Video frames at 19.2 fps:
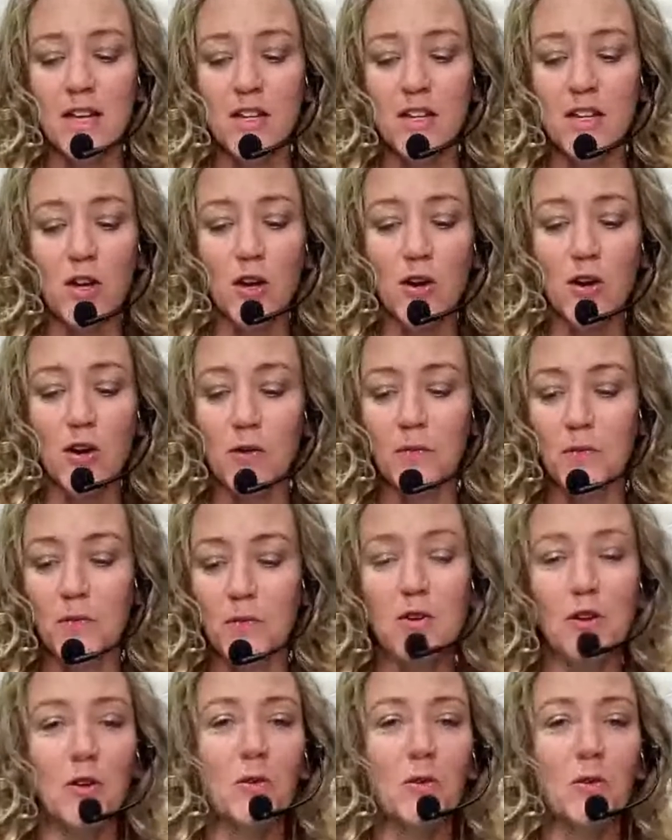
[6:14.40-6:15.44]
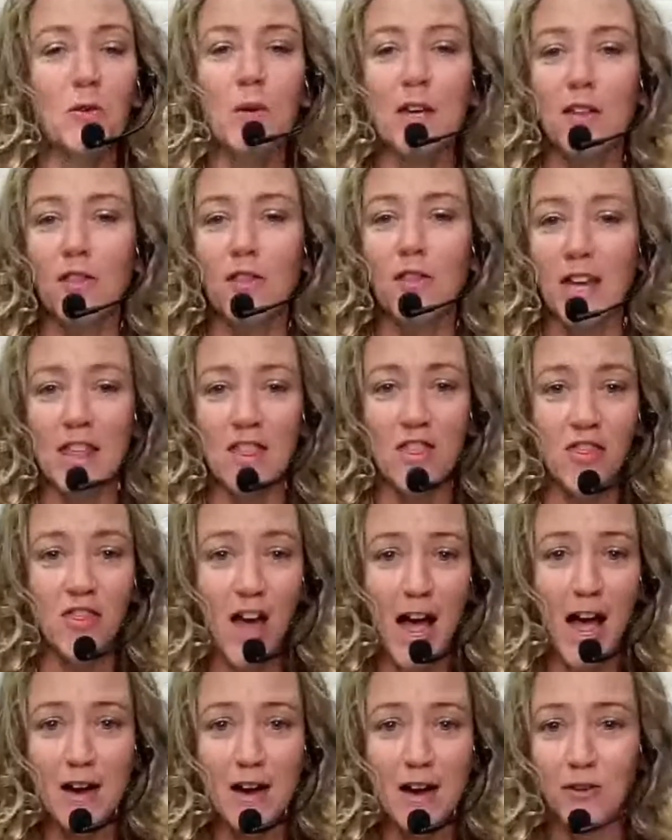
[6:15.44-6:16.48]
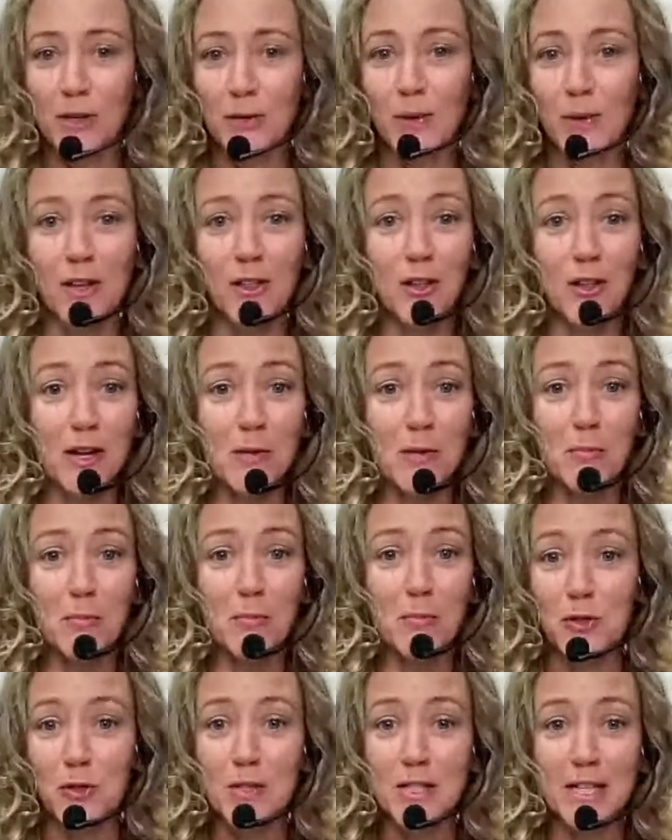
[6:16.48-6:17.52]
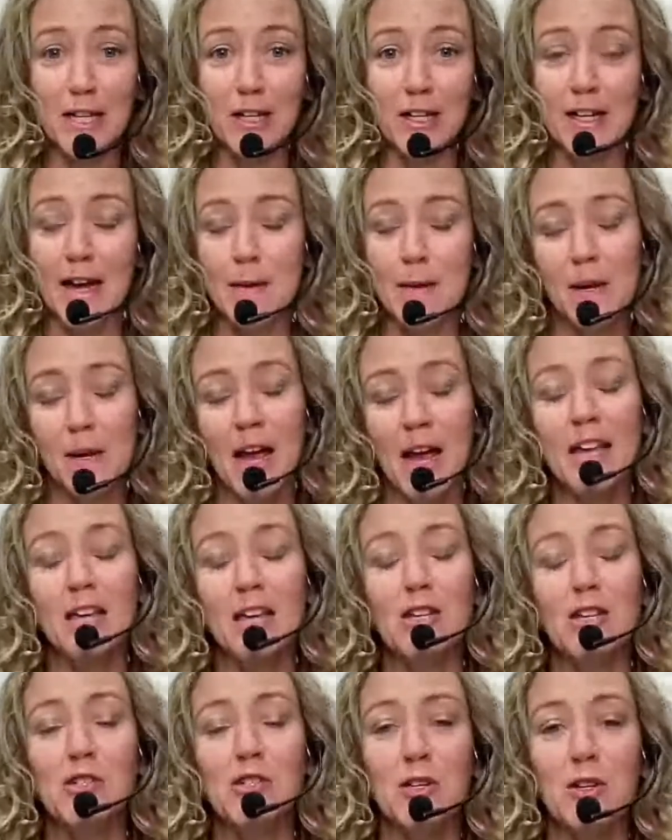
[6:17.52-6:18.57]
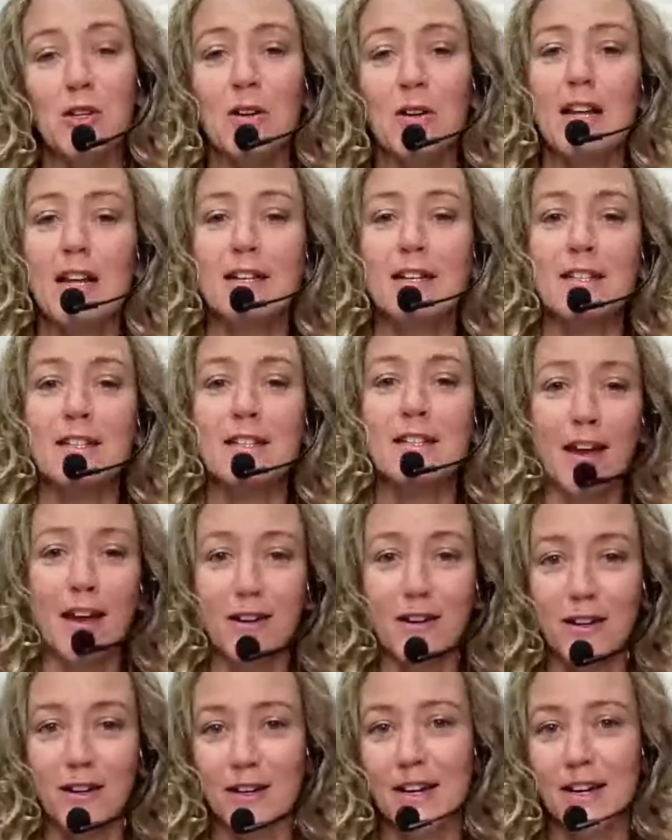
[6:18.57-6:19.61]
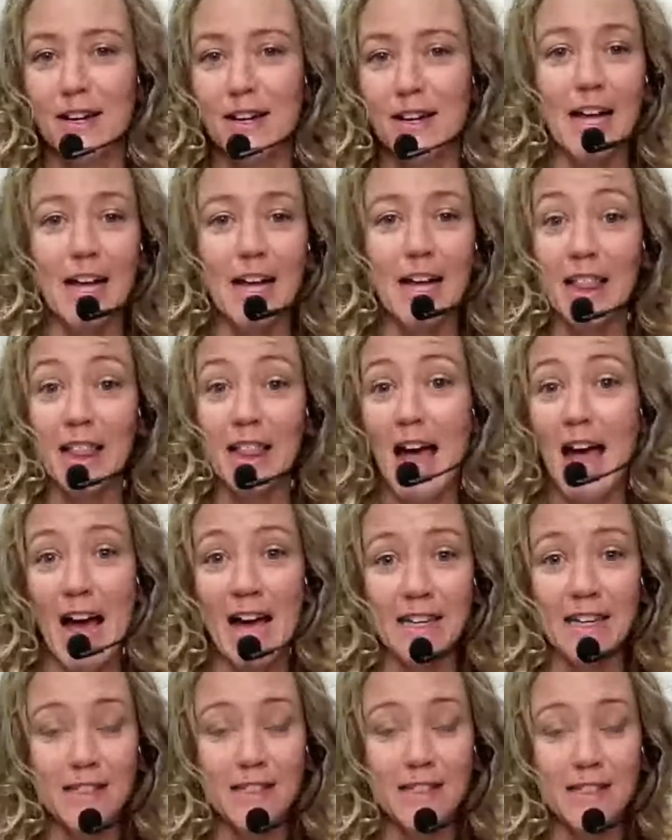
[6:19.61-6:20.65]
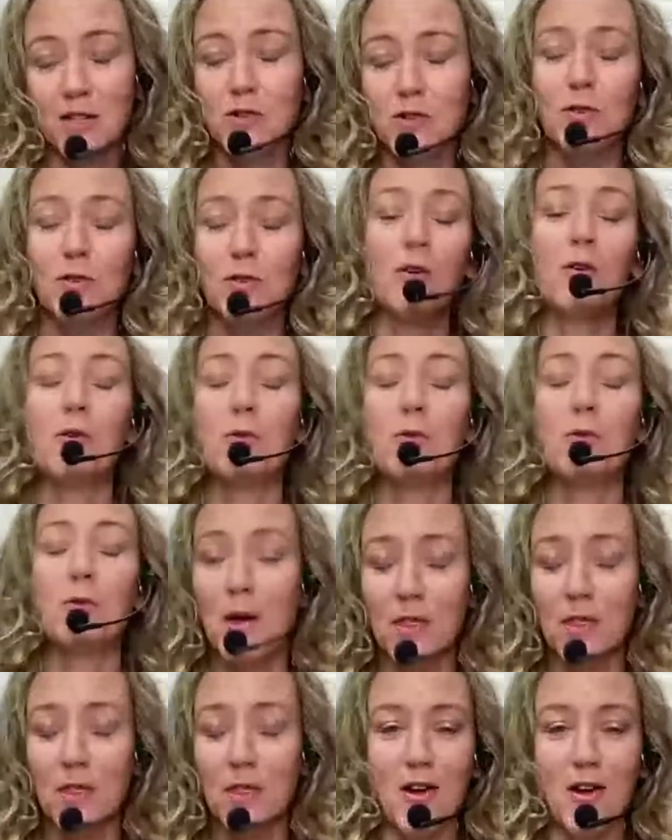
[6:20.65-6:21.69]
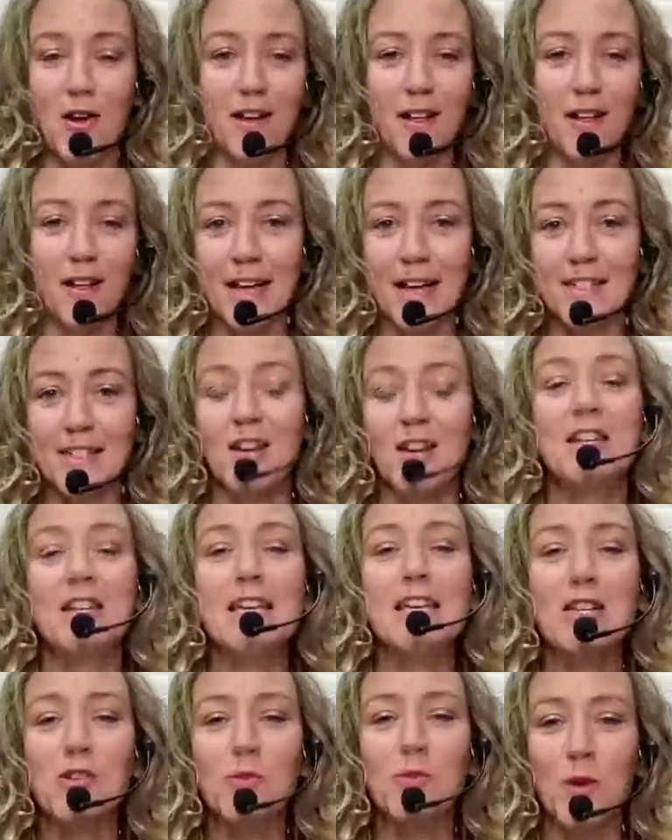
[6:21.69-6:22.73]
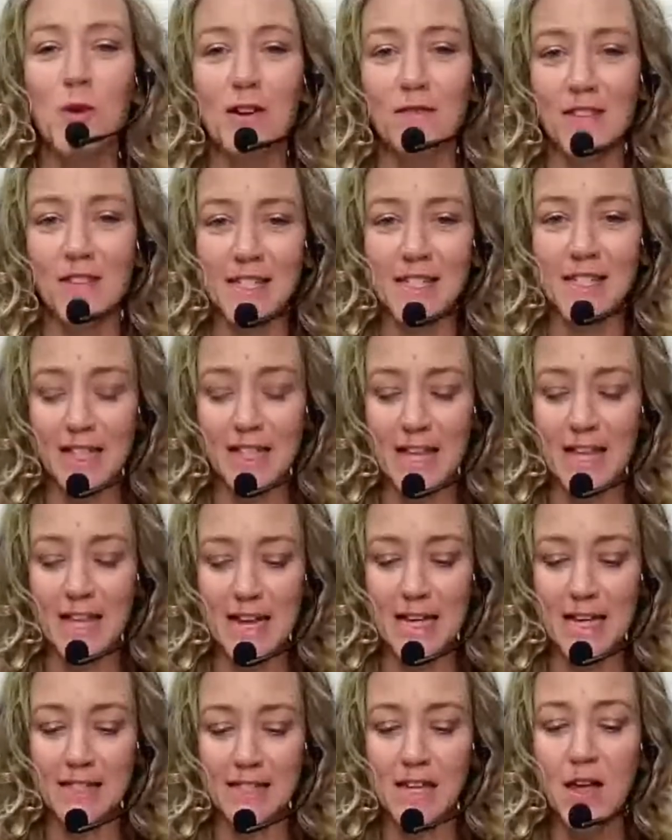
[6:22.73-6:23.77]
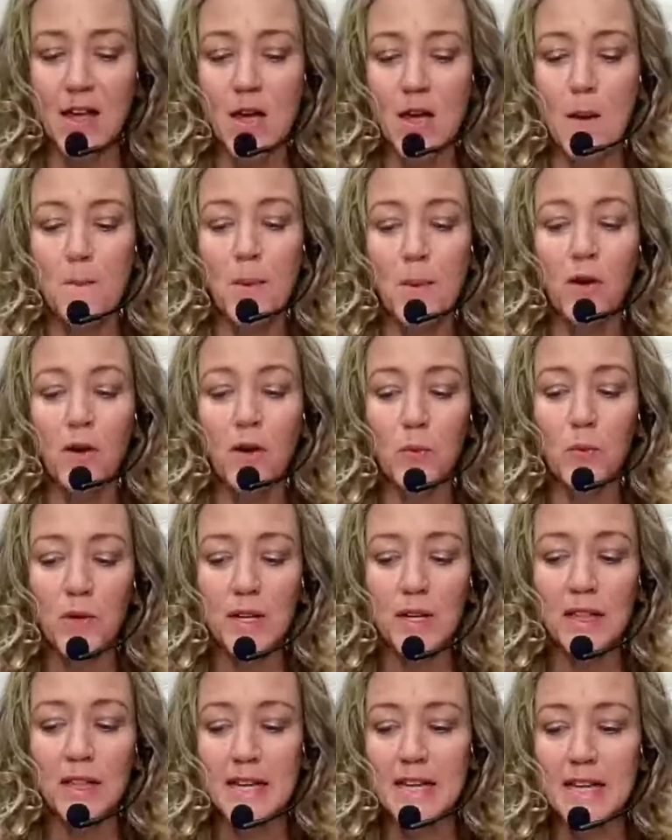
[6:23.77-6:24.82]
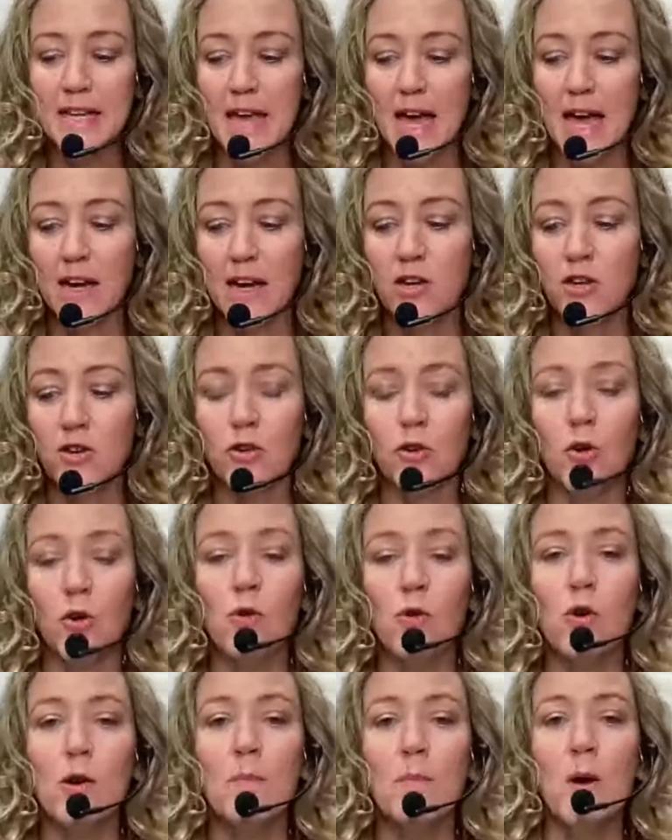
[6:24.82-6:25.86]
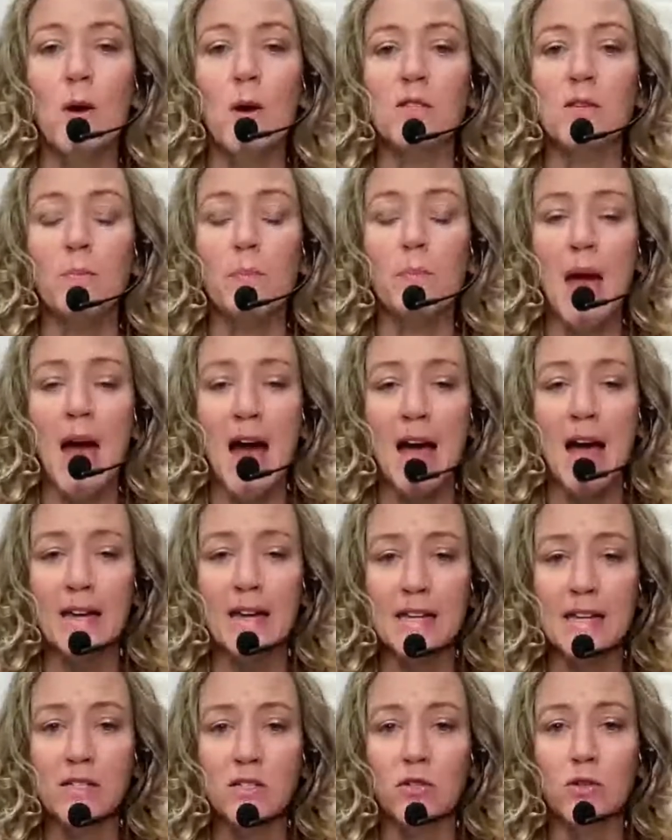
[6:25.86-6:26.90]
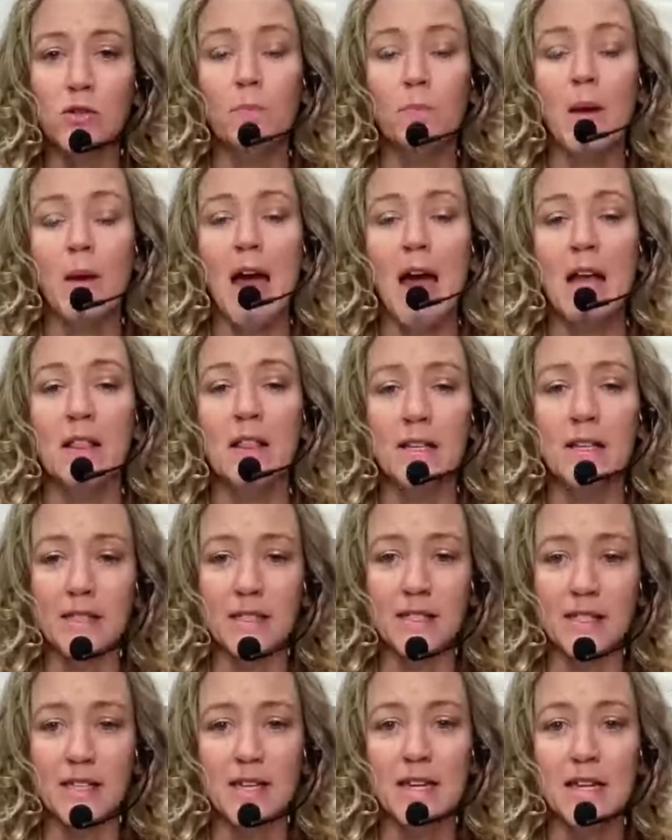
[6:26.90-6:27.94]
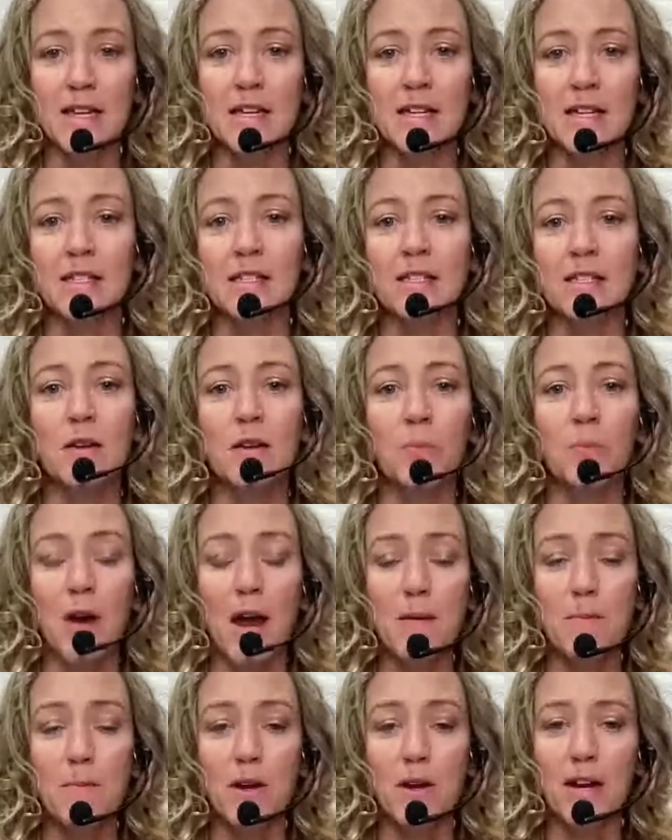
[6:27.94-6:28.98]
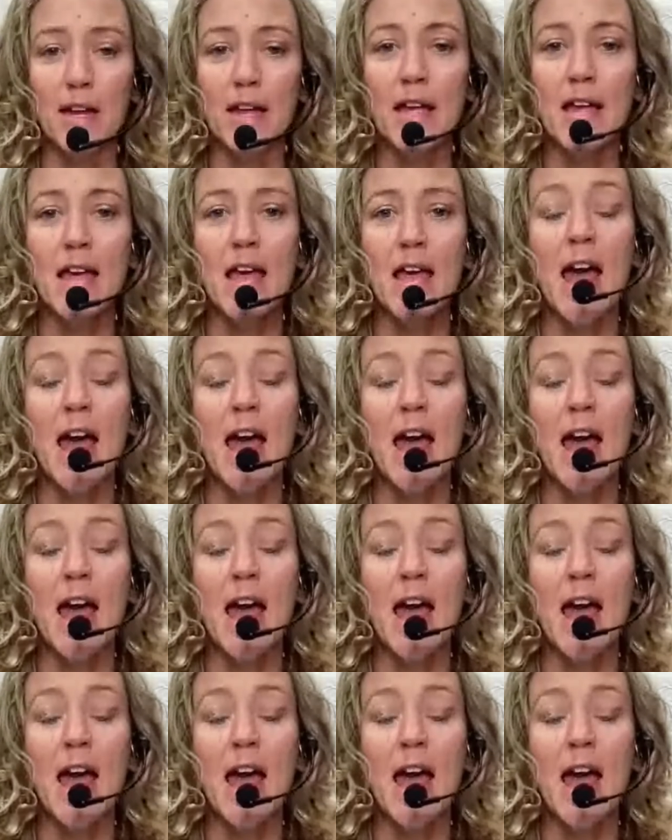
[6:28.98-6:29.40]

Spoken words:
So, we could look at thyroid, we could look at pituitary. I mean, I can do an entire class. I could do a whole month-long class on each one of these glands, but really getting your hormones back into balance is primary.